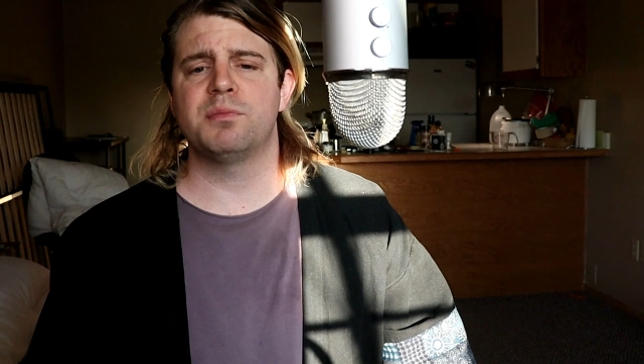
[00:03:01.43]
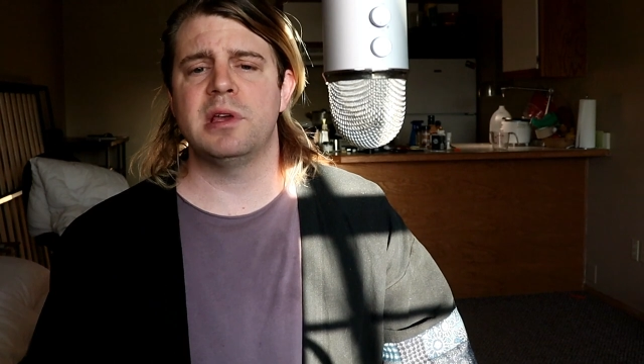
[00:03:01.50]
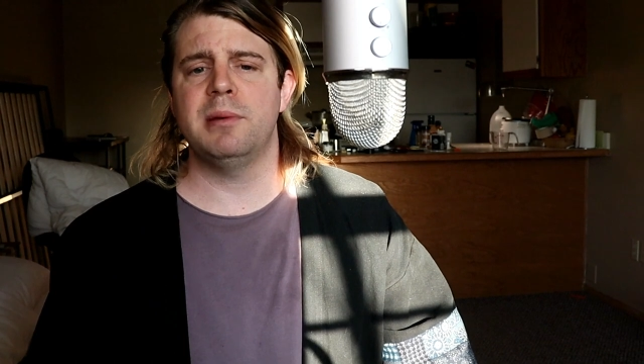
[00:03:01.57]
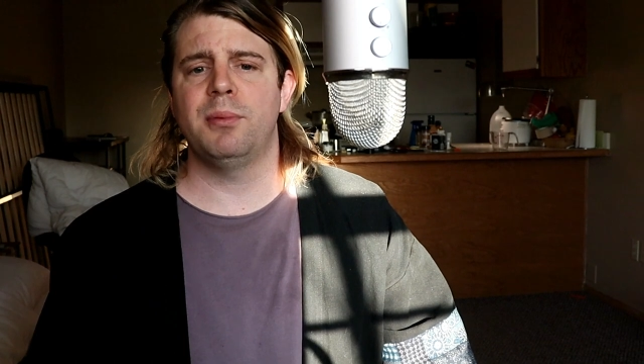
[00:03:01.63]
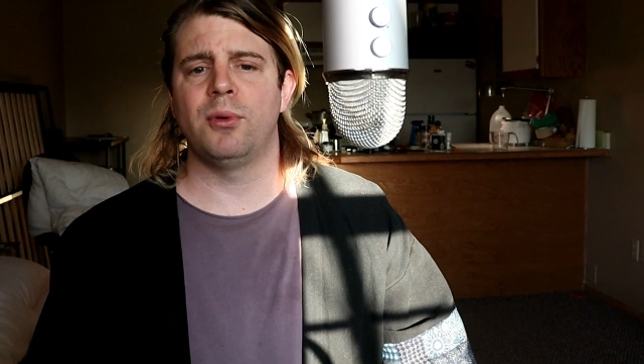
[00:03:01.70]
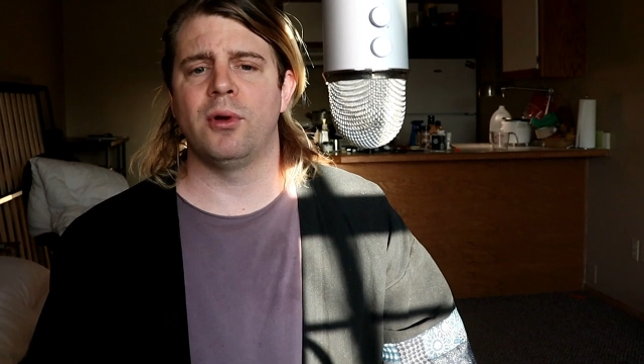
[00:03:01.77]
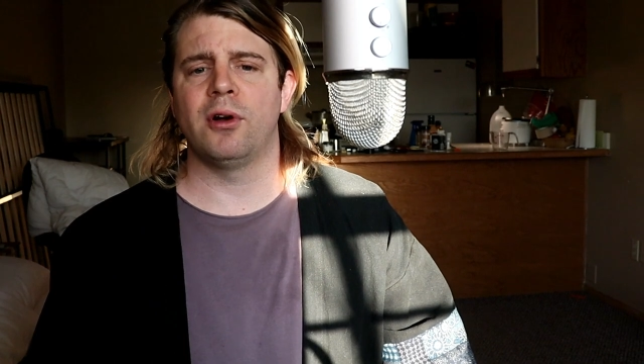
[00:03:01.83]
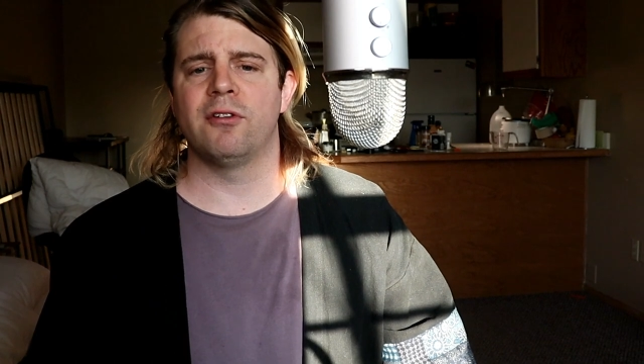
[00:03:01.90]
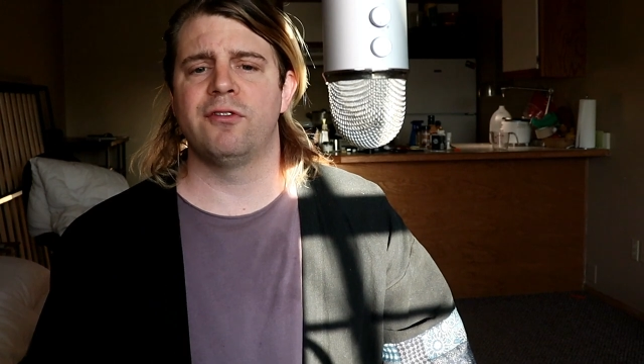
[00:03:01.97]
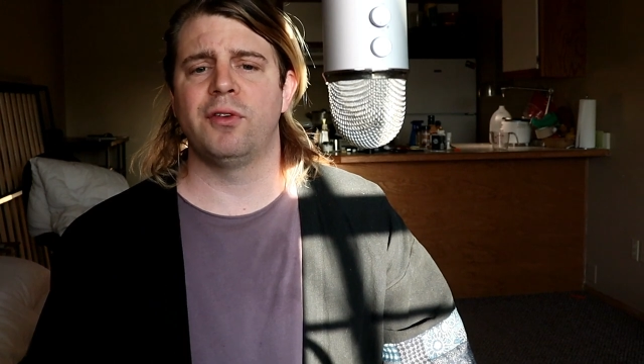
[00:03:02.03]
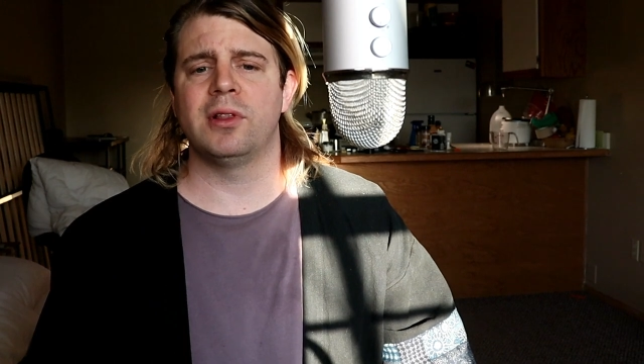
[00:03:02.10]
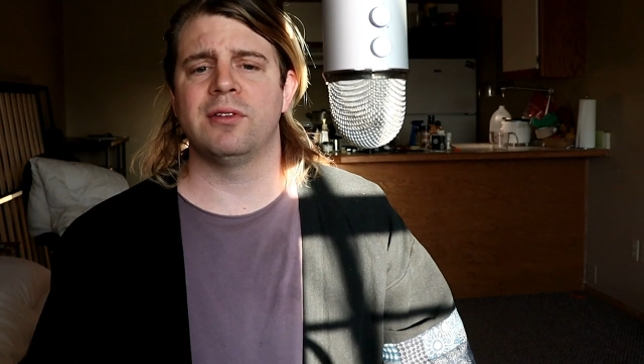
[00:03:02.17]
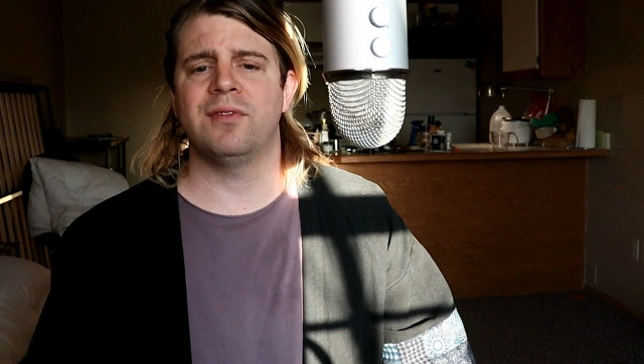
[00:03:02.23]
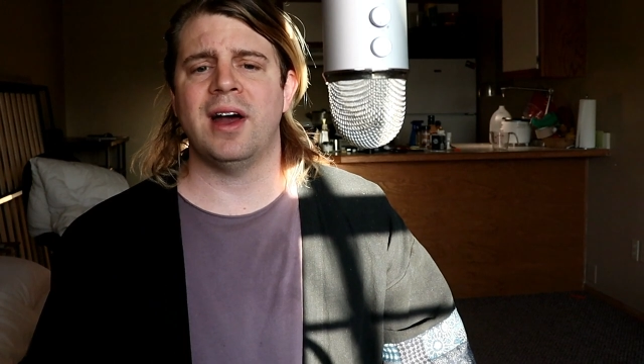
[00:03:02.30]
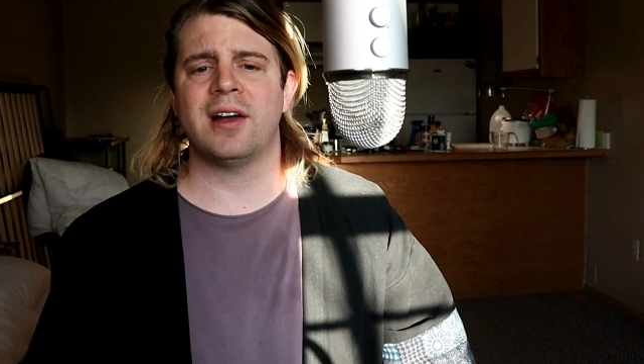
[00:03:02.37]
people are
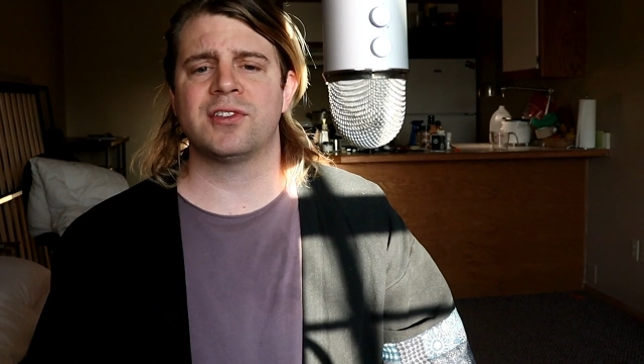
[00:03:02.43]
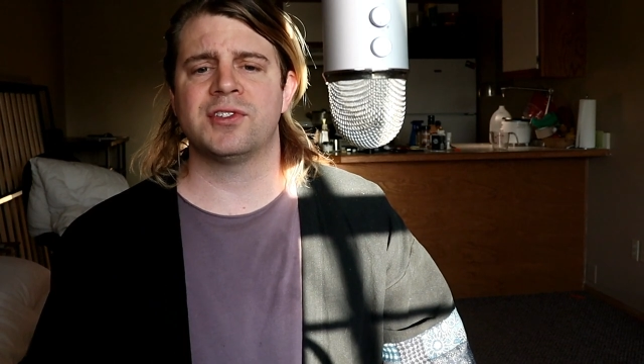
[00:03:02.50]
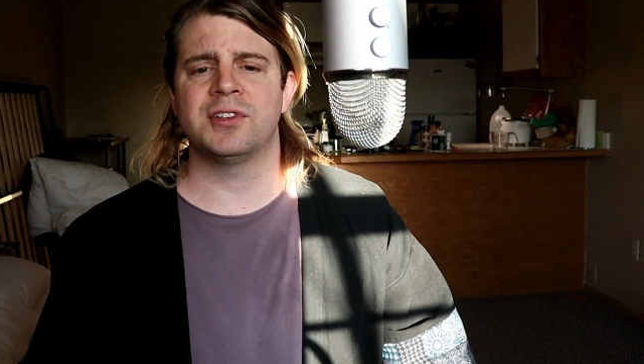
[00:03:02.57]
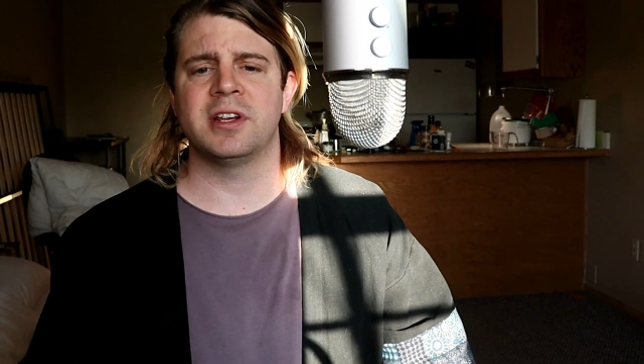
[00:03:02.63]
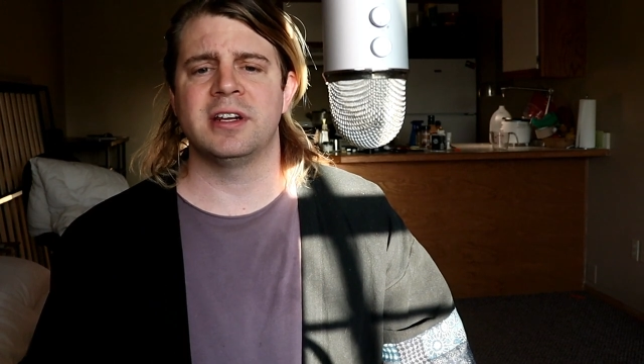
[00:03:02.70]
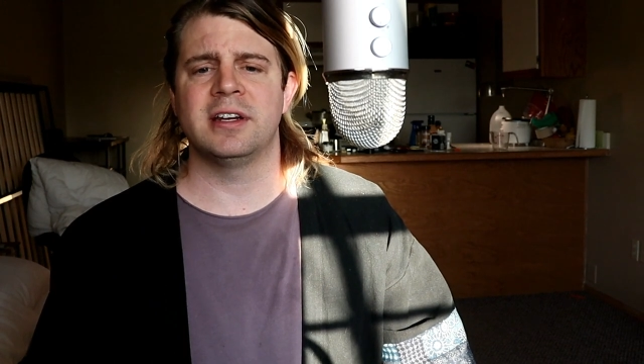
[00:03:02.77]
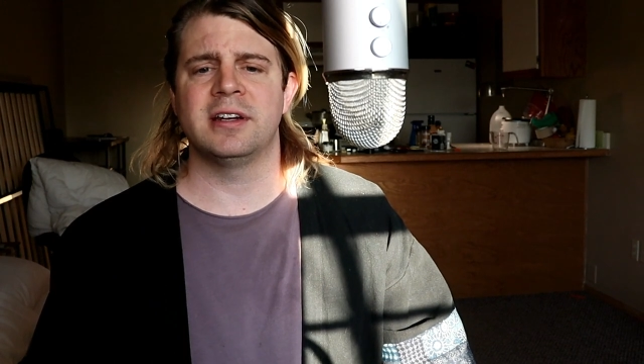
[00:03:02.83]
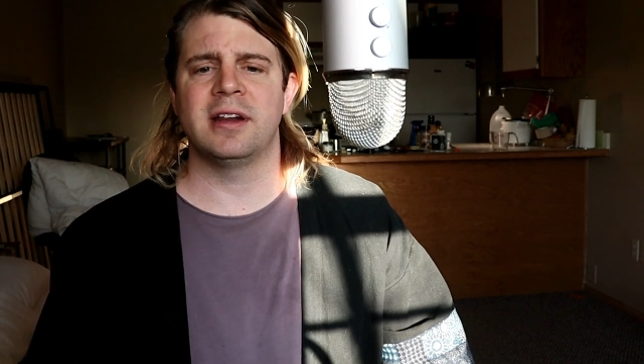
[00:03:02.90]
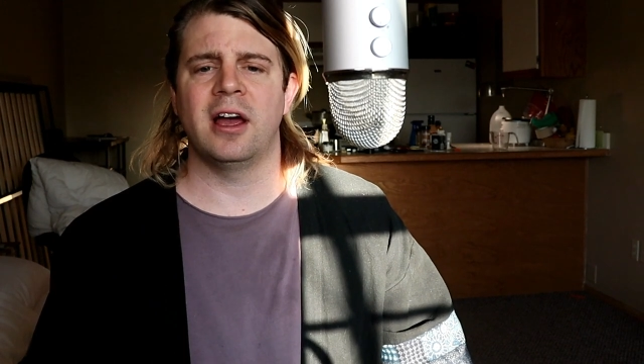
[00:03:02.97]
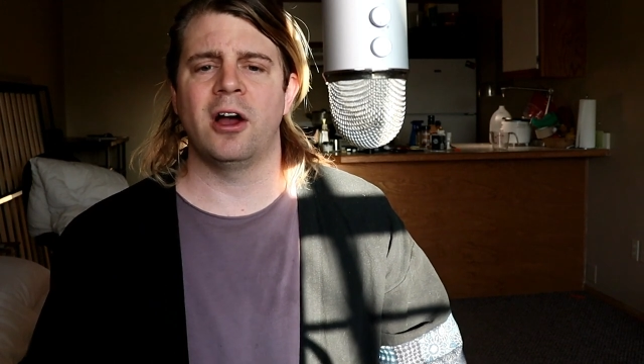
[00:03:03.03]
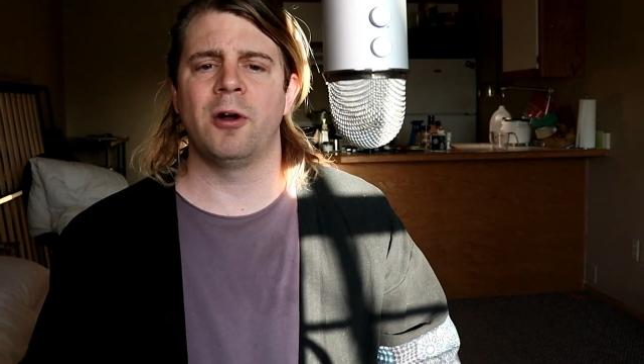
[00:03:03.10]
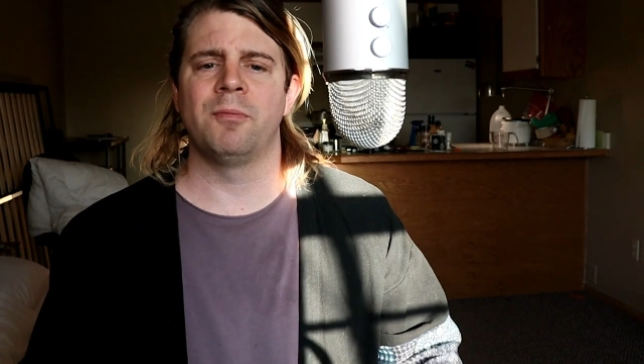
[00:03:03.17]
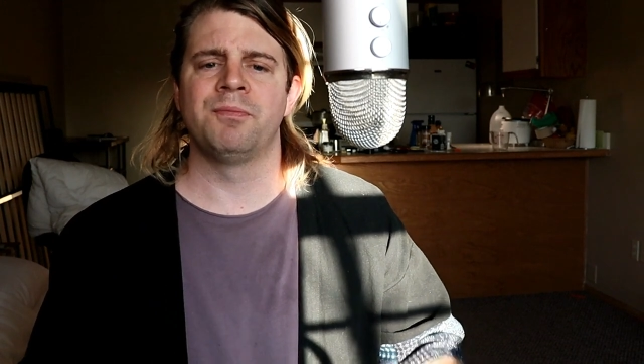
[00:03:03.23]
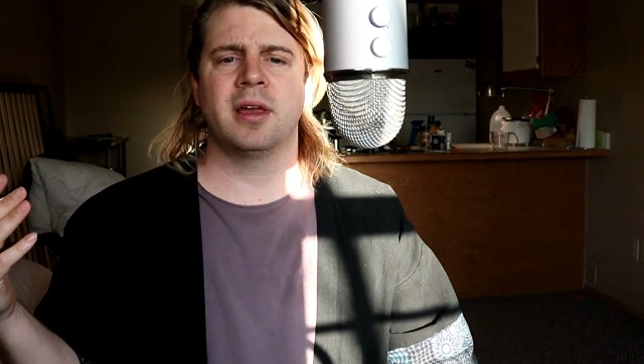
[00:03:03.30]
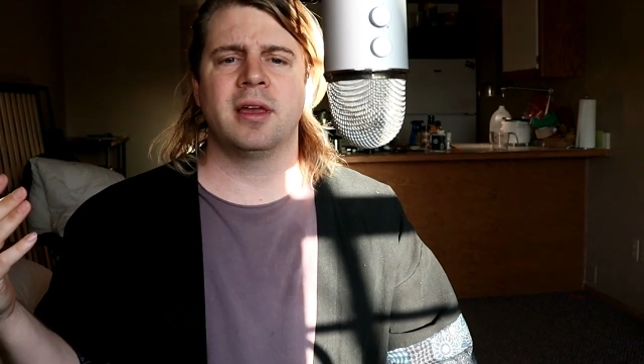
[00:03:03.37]
fully vaccinated
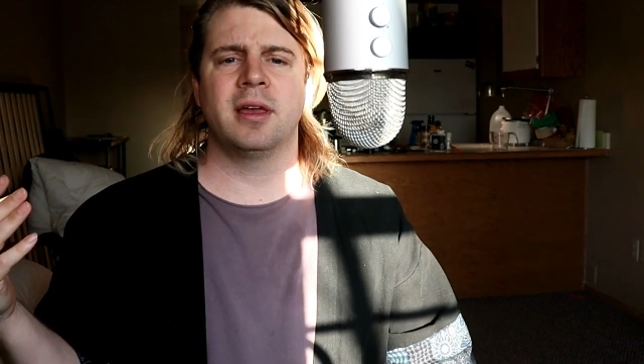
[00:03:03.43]
now.